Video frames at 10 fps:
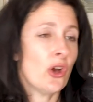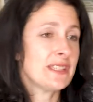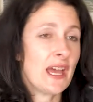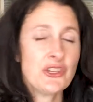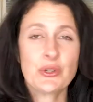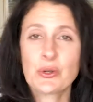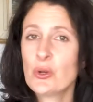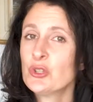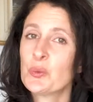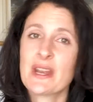
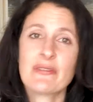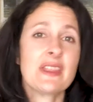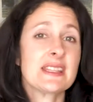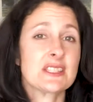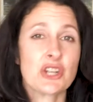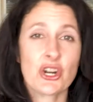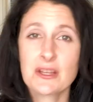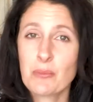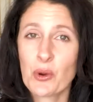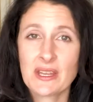10-year-old, whatever that
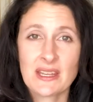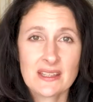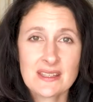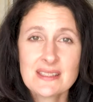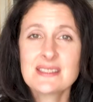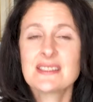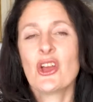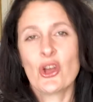starting point is,